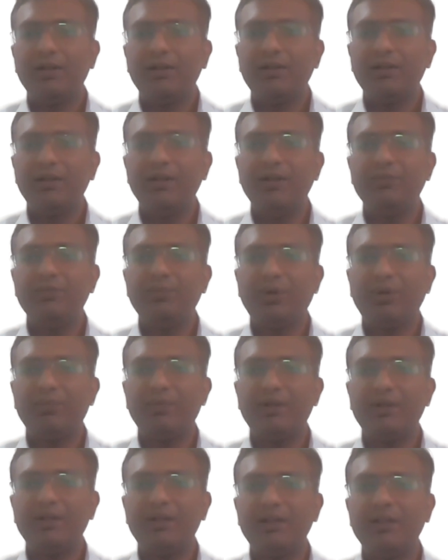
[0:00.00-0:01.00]
These
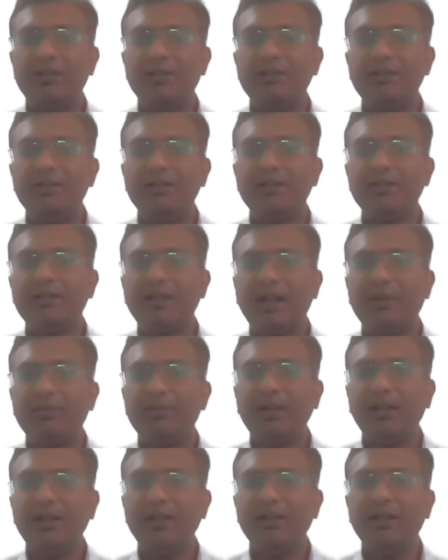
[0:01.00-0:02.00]
properties
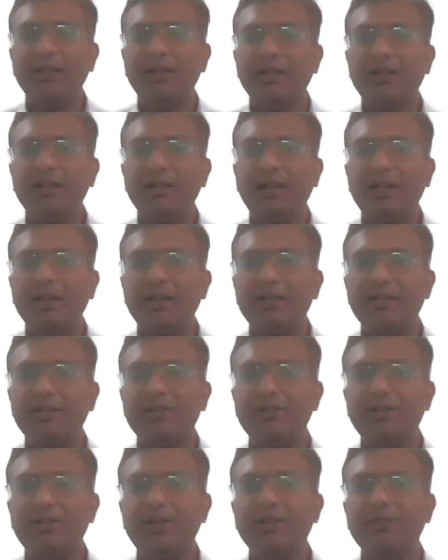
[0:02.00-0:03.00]
describe the inherent
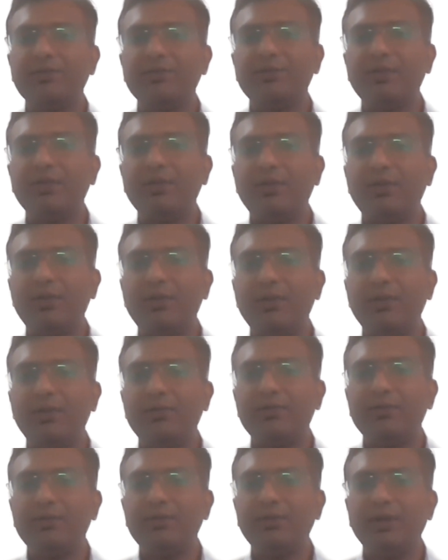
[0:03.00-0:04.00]
characteristics
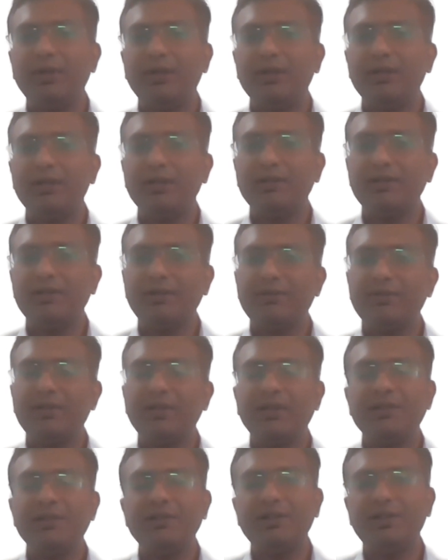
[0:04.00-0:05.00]
of the
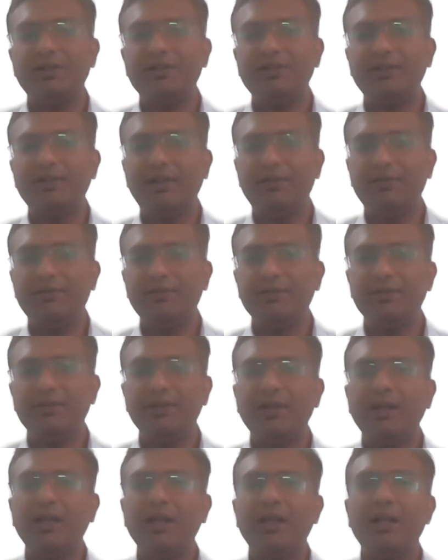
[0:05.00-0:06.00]
substance itself.
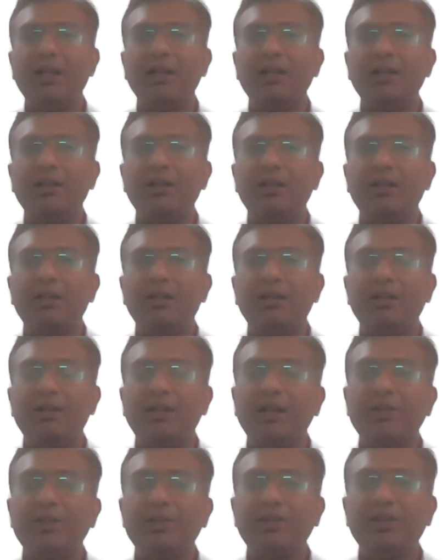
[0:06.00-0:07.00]

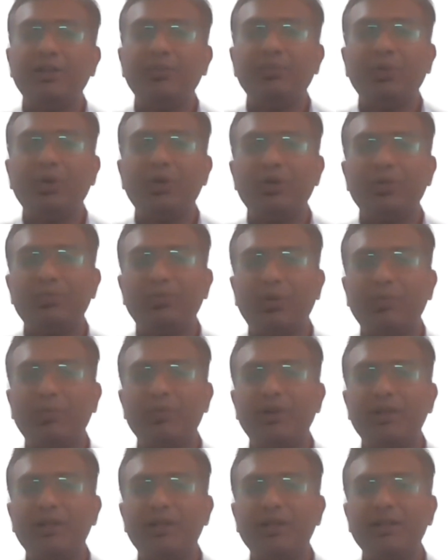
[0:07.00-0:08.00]
Next important
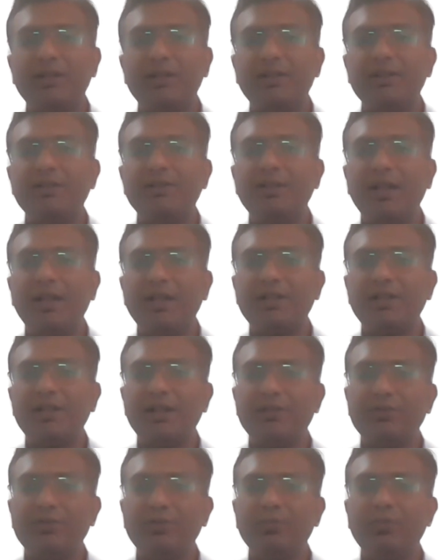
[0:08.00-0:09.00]
property is
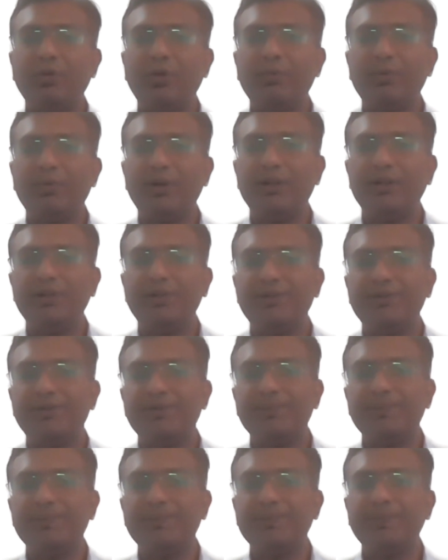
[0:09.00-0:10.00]
extensive
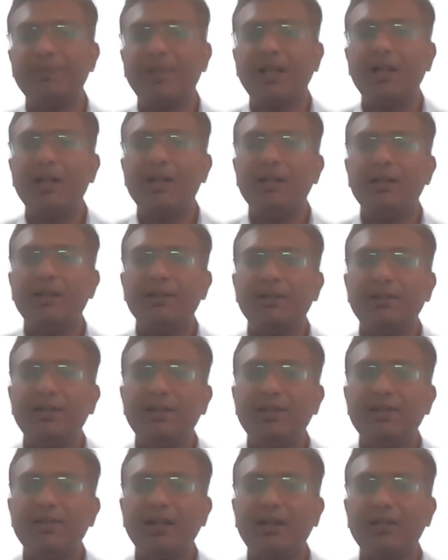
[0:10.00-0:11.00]
properties.
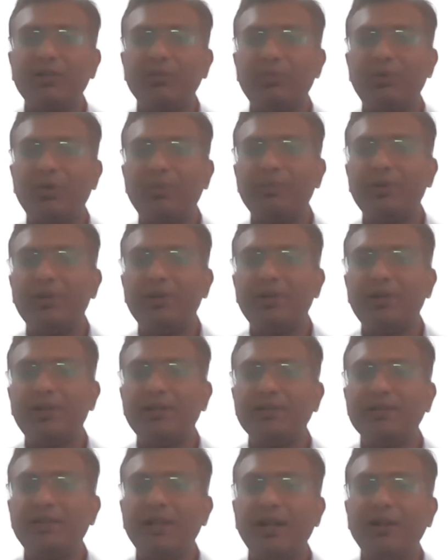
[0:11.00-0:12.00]
These are the
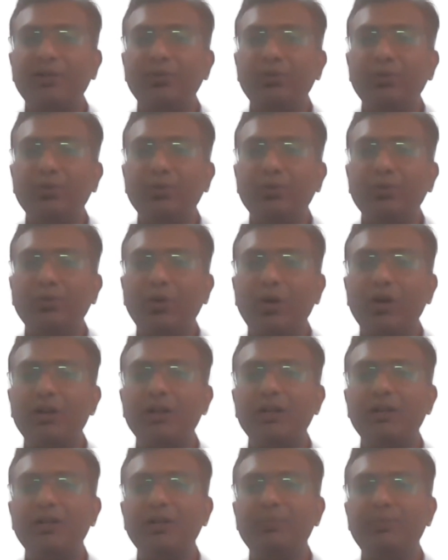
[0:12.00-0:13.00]
properties that do not
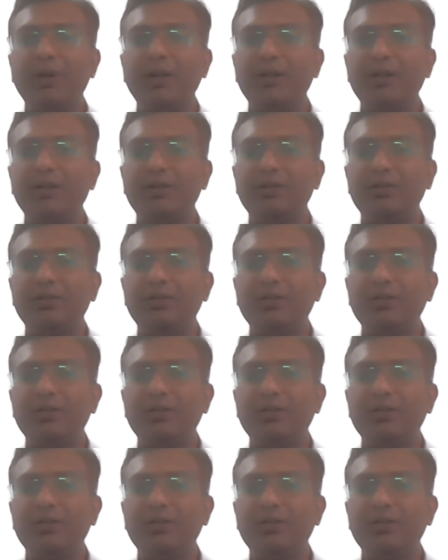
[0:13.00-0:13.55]
depend,